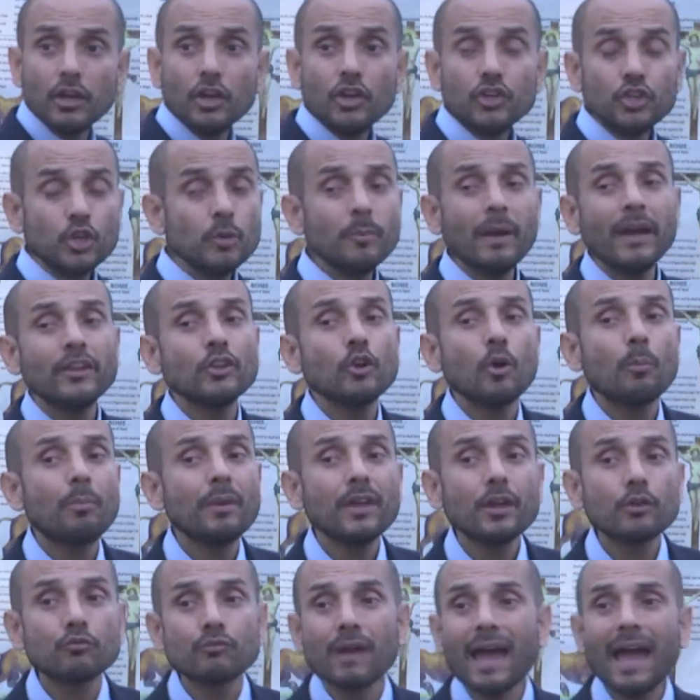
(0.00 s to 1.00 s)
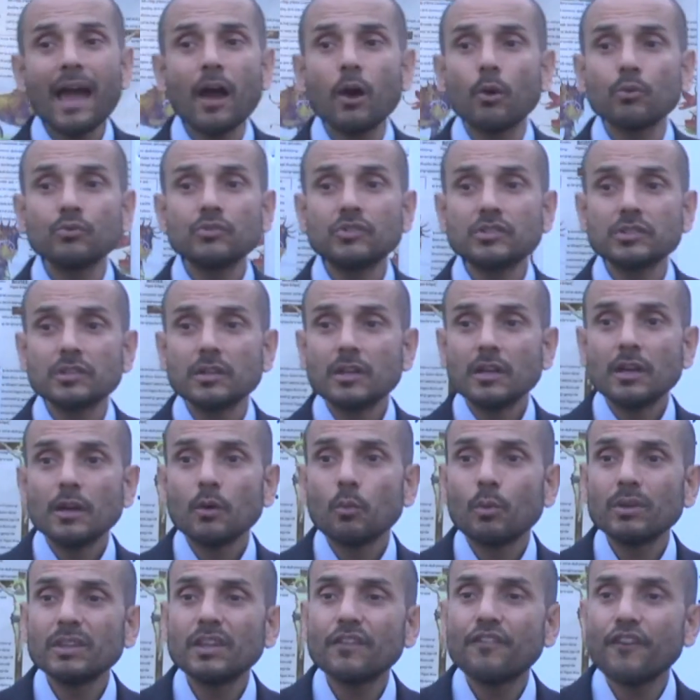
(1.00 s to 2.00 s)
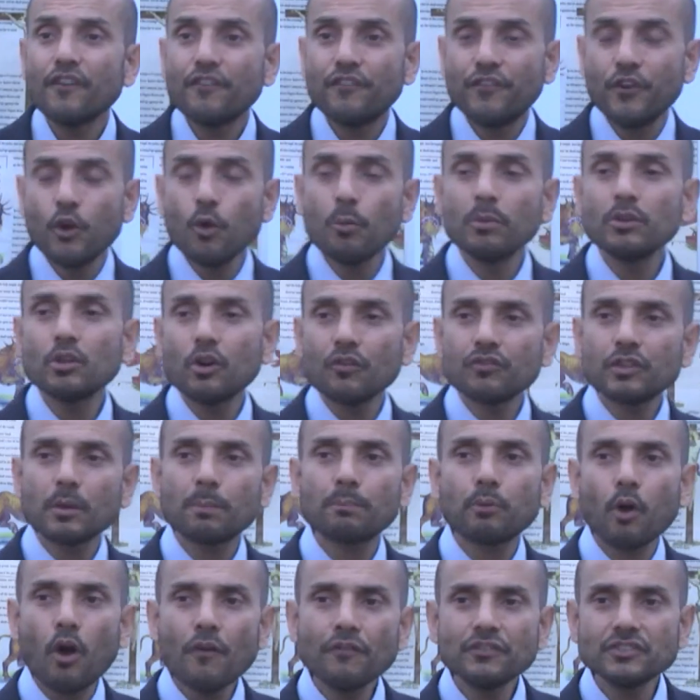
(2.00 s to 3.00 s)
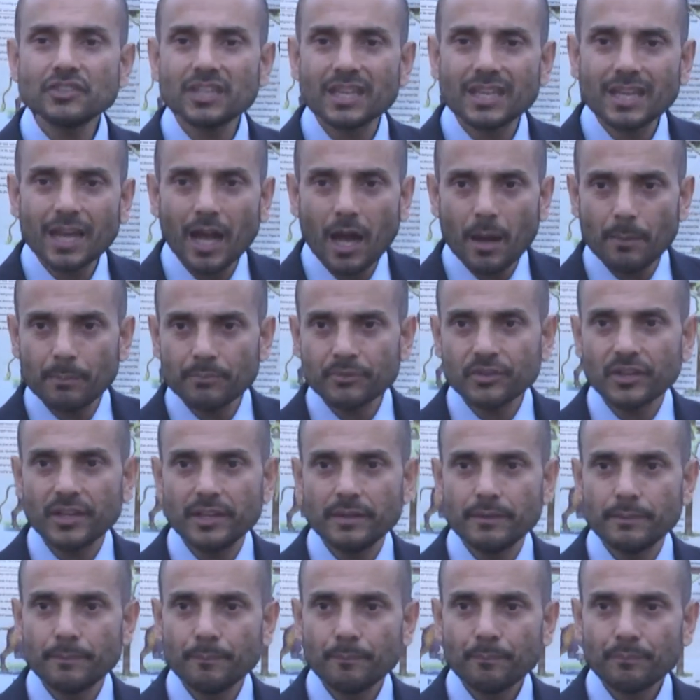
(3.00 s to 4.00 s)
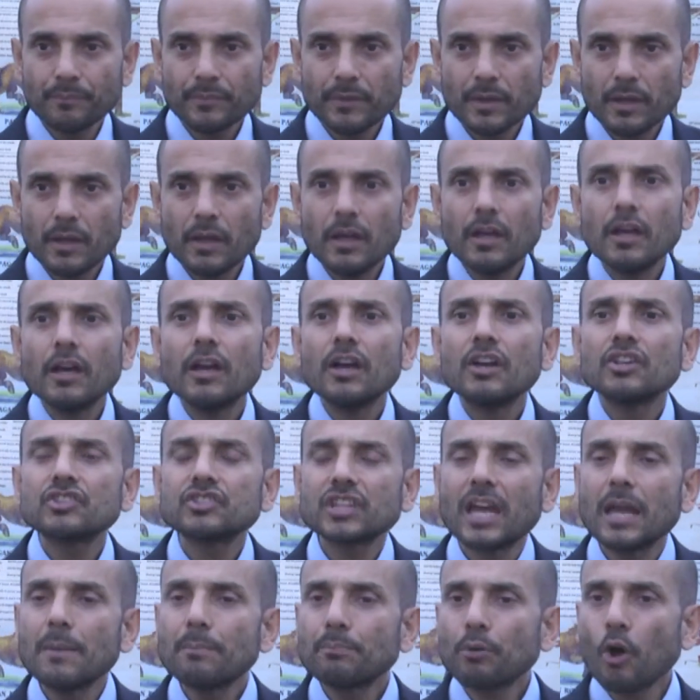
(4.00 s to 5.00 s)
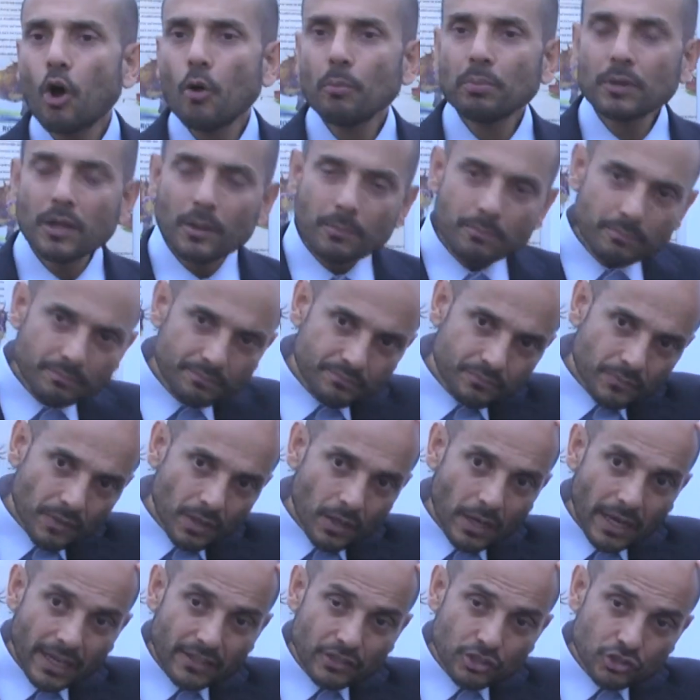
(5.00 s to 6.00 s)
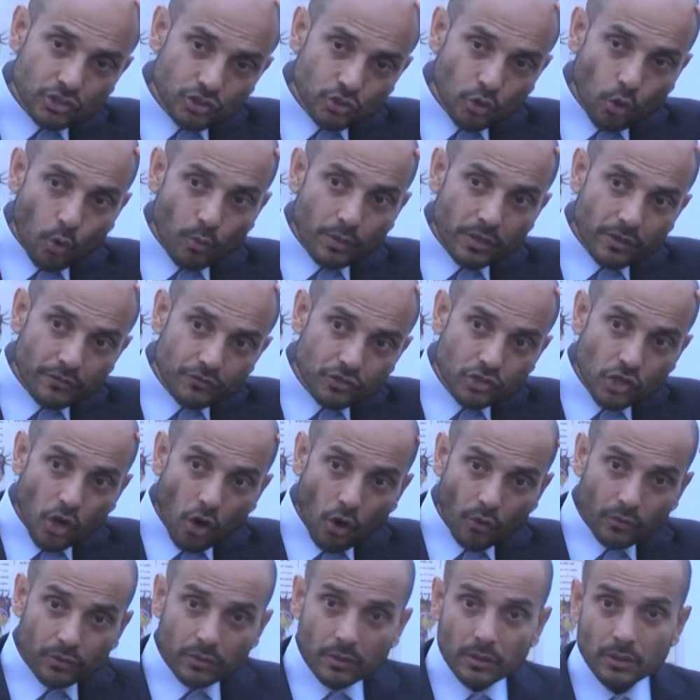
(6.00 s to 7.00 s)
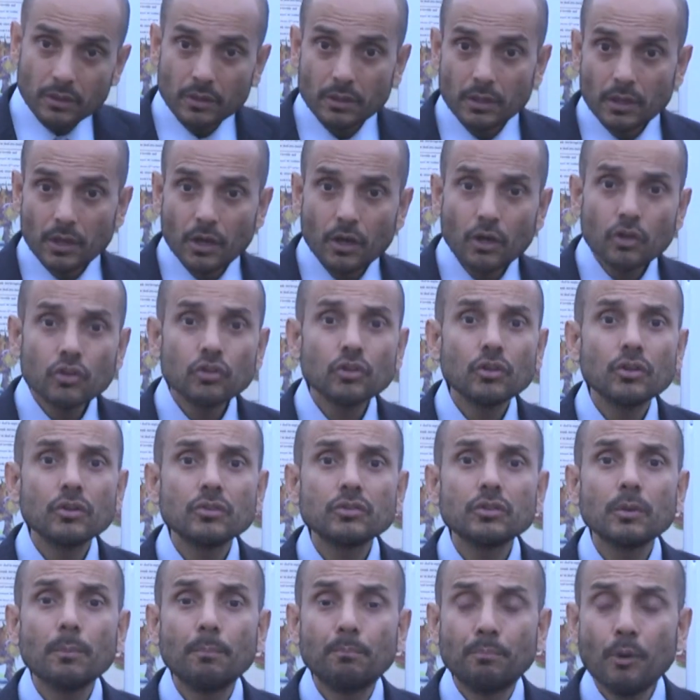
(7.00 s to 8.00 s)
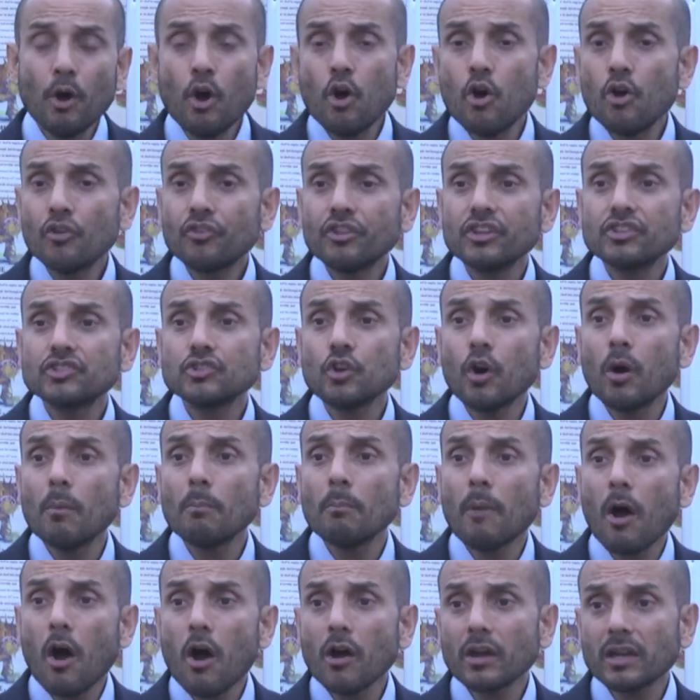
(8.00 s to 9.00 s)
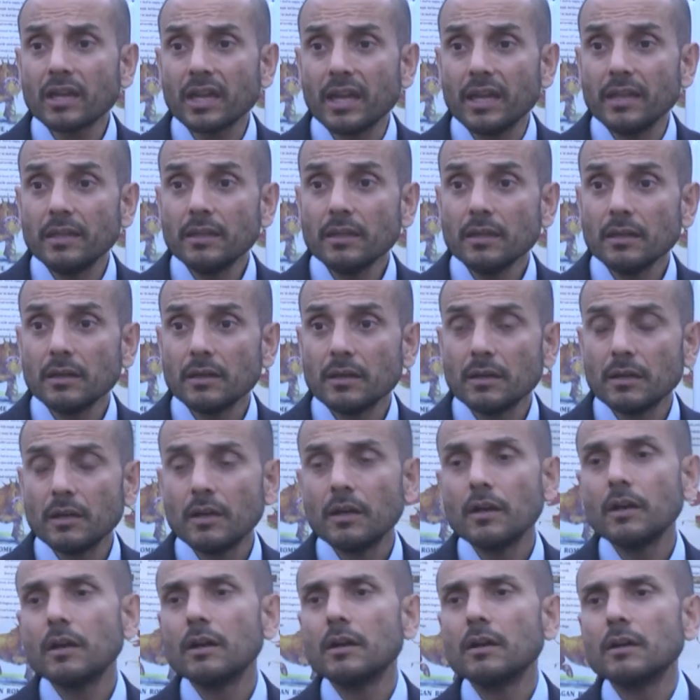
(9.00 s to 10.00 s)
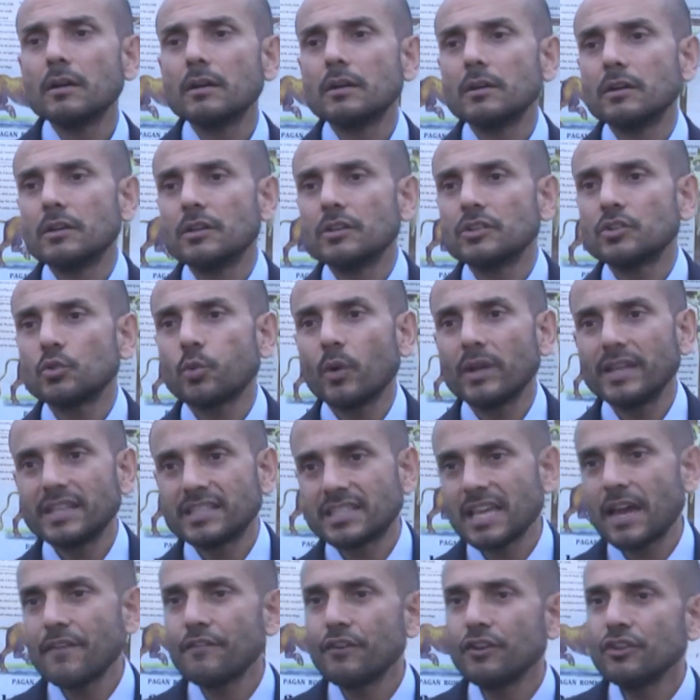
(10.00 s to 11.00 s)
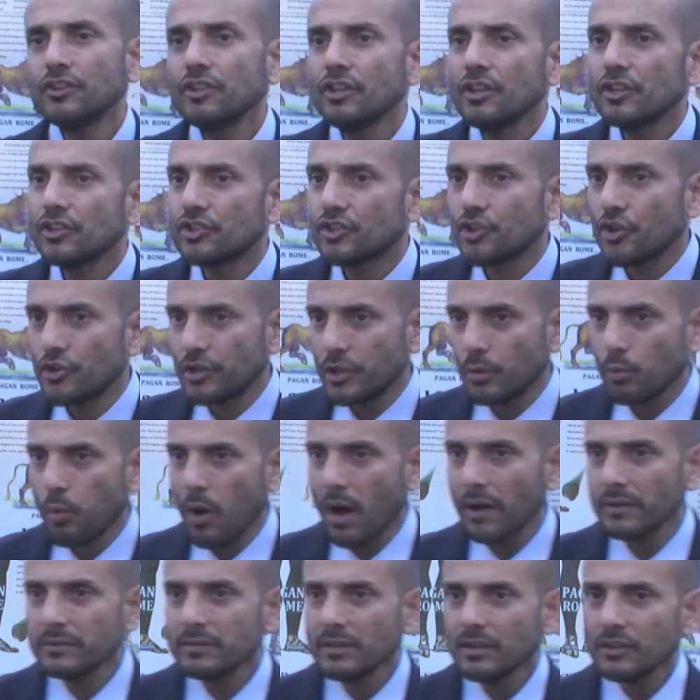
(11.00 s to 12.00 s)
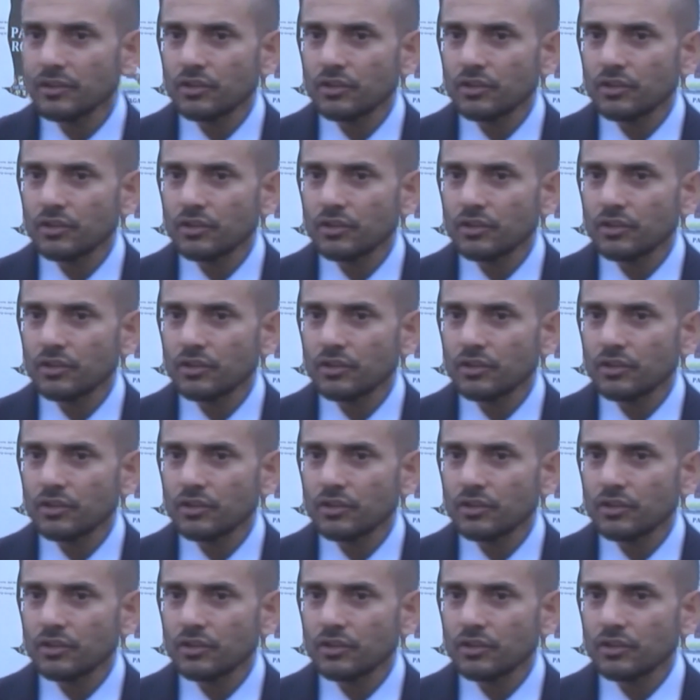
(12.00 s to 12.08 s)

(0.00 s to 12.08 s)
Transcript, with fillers: you may not be around when the fulfillment of the prophecy comes in. Same problem in the story of John. The birth is not marking 27, 31,